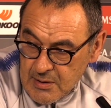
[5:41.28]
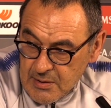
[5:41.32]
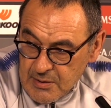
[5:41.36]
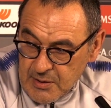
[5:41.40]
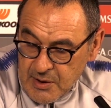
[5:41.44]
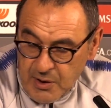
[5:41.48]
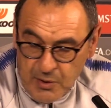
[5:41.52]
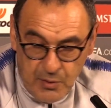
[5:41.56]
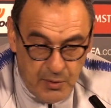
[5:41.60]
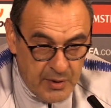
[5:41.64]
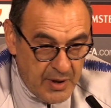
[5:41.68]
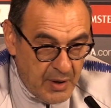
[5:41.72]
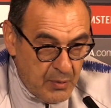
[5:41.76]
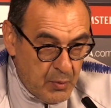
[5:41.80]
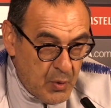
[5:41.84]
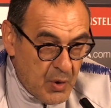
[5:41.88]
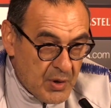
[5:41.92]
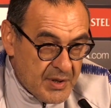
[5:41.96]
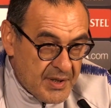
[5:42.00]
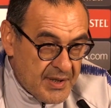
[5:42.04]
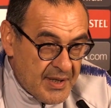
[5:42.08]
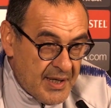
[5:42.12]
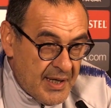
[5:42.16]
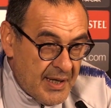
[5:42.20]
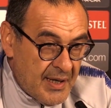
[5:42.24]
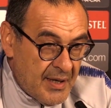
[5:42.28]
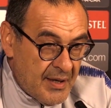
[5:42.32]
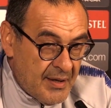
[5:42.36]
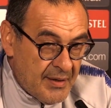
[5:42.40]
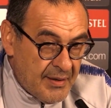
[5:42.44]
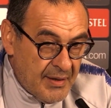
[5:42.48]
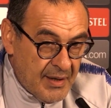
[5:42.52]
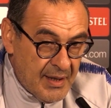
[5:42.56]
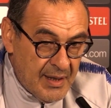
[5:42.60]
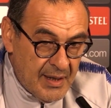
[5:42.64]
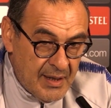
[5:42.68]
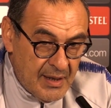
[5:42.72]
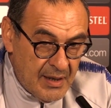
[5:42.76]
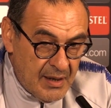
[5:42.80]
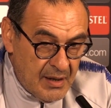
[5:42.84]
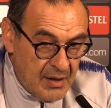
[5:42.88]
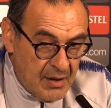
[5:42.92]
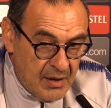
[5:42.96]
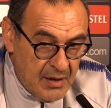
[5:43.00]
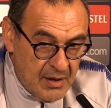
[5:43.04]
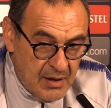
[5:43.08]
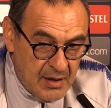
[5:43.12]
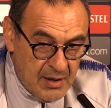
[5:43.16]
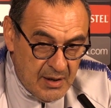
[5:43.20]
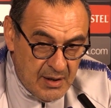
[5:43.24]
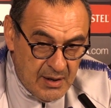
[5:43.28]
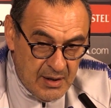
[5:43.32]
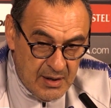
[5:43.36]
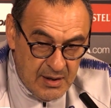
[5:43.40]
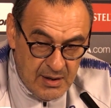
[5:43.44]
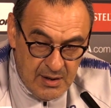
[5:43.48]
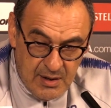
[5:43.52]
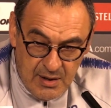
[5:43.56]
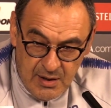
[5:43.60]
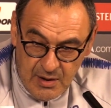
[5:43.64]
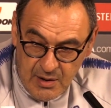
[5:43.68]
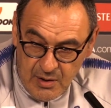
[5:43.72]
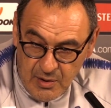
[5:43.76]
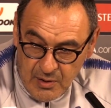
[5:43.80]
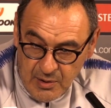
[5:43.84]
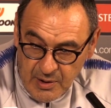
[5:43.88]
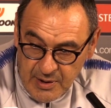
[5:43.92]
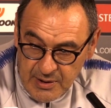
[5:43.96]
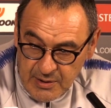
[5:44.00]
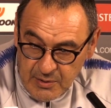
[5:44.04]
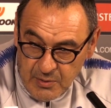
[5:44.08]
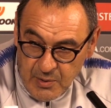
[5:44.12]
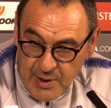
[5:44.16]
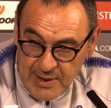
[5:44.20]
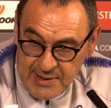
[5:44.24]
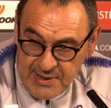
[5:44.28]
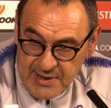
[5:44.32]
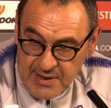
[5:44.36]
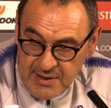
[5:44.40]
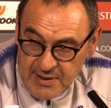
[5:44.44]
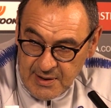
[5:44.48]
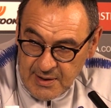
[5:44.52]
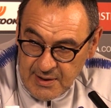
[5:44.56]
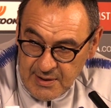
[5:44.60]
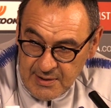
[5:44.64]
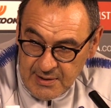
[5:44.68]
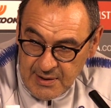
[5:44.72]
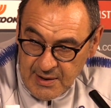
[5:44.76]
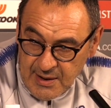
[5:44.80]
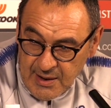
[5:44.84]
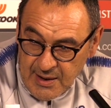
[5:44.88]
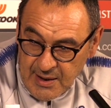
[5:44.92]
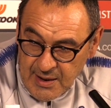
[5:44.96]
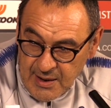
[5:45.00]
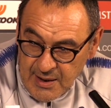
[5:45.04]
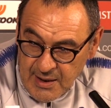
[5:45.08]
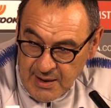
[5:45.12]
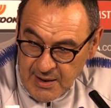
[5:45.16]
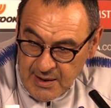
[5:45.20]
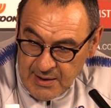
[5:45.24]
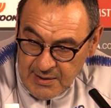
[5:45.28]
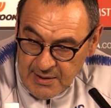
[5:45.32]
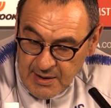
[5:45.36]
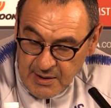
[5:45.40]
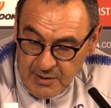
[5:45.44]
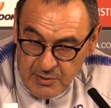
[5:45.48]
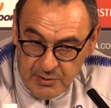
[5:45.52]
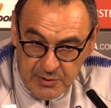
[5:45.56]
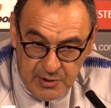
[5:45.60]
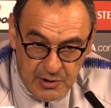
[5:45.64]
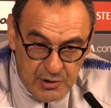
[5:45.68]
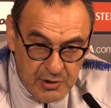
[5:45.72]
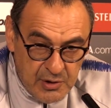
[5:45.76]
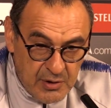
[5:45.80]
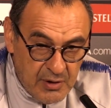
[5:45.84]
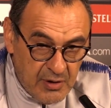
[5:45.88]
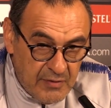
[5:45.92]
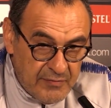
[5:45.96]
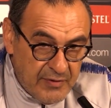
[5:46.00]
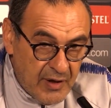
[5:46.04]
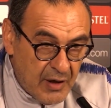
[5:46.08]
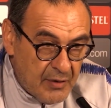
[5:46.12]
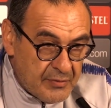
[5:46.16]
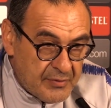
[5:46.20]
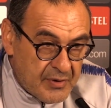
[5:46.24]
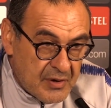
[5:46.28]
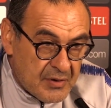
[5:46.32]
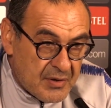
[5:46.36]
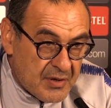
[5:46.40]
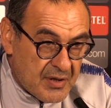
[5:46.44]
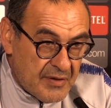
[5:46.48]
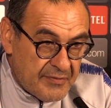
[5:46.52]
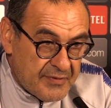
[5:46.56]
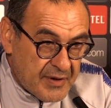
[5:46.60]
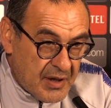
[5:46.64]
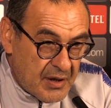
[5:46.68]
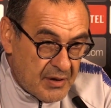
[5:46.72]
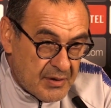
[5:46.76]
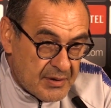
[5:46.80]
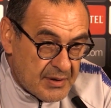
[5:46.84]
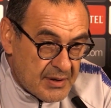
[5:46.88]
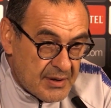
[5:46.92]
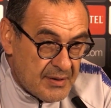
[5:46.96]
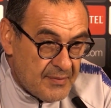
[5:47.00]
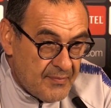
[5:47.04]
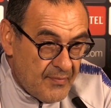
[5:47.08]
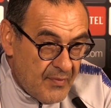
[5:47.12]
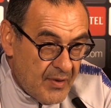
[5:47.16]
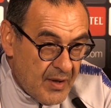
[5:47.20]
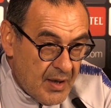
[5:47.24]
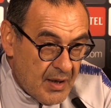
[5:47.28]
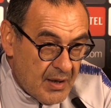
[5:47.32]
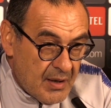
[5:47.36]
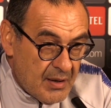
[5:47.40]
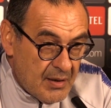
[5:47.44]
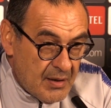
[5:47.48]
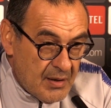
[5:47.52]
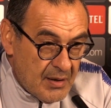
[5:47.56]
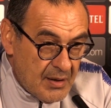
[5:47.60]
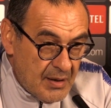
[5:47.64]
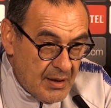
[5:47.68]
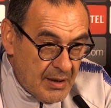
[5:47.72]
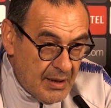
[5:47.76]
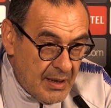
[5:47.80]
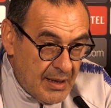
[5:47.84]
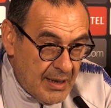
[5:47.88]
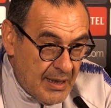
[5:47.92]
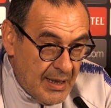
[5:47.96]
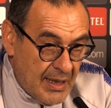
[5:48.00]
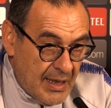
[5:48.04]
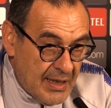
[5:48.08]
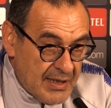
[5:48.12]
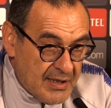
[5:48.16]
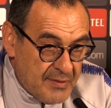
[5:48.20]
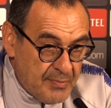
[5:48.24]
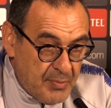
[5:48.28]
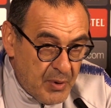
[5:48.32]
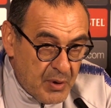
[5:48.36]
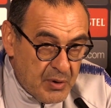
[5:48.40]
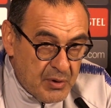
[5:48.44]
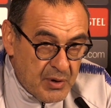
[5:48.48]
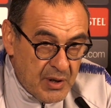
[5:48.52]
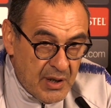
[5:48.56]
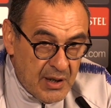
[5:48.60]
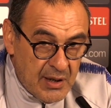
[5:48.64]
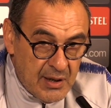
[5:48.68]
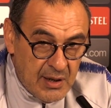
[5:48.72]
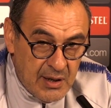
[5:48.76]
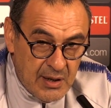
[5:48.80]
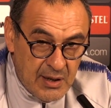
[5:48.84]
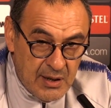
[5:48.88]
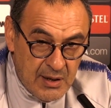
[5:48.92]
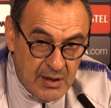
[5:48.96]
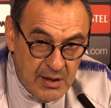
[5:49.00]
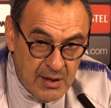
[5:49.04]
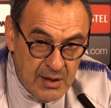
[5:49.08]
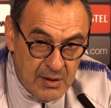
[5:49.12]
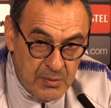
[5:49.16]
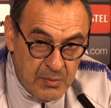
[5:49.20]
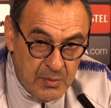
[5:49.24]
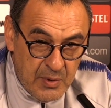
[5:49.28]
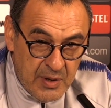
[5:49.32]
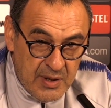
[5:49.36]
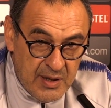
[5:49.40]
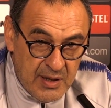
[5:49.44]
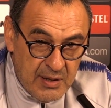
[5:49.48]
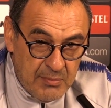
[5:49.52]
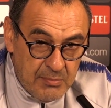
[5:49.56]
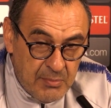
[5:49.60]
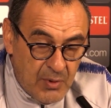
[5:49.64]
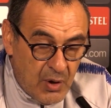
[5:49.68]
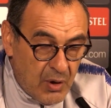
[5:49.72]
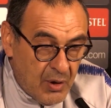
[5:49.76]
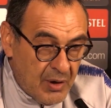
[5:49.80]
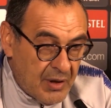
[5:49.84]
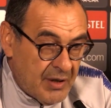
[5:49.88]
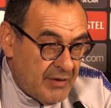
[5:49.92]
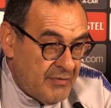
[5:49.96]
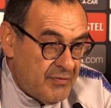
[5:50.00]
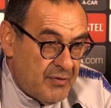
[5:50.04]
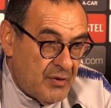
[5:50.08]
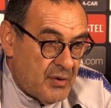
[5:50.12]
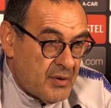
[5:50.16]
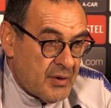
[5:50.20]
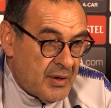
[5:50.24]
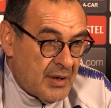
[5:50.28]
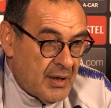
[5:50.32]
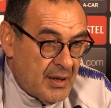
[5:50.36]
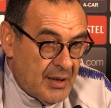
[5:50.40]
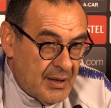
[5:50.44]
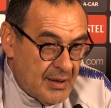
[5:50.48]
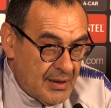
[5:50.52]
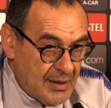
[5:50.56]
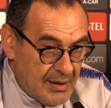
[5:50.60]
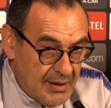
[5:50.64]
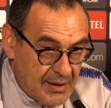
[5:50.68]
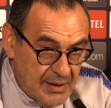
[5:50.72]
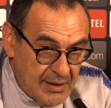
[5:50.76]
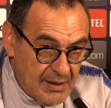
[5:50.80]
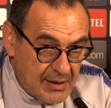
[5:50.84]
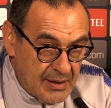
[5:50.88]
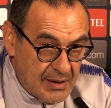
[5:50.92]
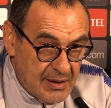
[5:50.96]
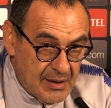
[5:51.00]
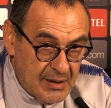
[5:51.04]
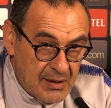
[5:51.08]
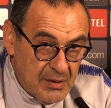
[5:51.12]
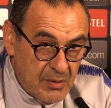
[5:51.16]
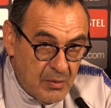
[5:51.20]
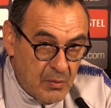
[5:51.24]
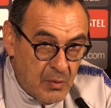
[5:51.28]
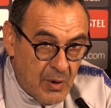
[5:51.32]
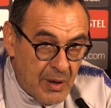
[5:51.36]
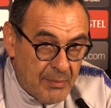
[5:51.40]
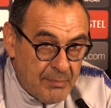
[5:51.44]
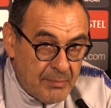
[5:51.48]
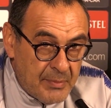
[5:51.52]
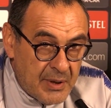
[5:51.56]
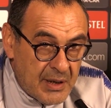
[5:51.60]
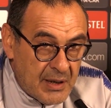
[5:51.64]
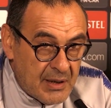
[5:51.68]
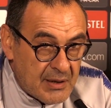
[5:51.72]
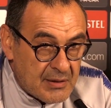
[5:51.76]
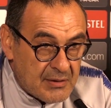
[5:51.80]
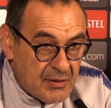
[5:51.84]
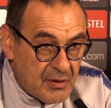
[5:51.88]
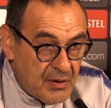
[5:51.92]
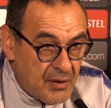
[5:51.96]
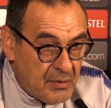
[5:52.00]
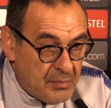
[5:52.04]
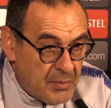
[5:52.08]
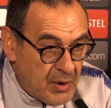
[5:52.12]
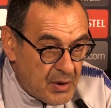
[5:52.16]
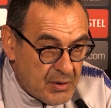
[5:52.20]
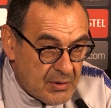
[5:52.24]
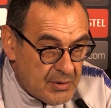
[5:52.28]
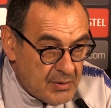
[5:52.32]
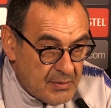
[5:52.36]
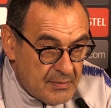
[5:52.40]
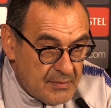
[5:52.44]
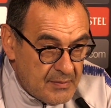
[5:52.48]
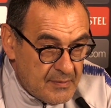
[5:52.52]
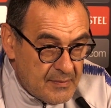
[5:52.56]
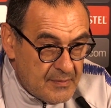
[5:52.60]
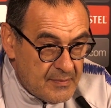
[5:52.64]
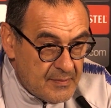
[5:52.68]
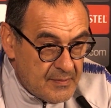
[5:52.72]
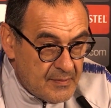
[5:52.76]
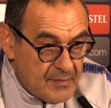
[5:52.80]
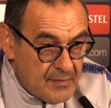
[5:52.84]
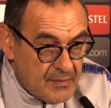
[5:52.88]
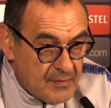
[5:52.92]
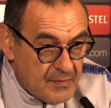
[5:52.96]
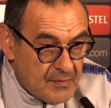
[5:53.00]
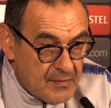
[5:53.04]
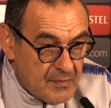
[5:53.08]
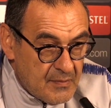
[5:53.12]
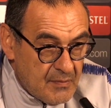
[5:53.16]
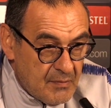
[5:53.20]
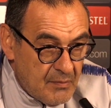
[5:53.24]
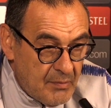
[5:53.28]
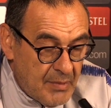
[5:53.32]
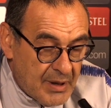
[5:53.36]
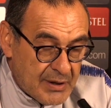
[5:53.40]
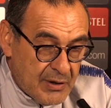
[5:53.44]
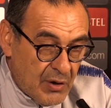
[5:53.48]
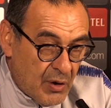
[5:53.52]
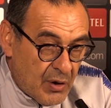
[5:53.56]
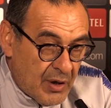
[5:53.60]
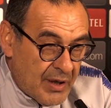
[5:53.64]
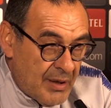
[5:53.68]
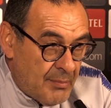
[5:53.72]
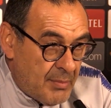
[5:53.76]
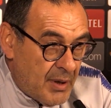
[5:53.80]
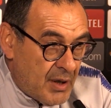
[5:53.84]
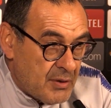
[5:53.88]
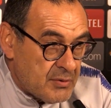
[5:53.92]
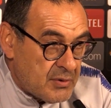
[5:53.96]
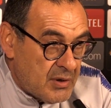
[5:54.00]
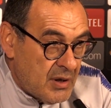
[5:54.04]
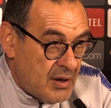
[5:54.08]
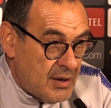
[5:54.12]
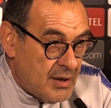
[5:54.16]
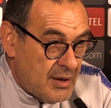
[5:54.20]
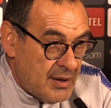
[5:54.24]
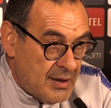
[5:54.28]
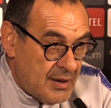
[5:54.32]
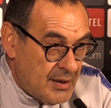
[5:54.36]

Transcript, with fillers: the owner was there uh, uh, only to ask uh, the, the condition of Loftus, of course. Uh, I spoke uh, with him only for uh, one minute, no more. But only about uh,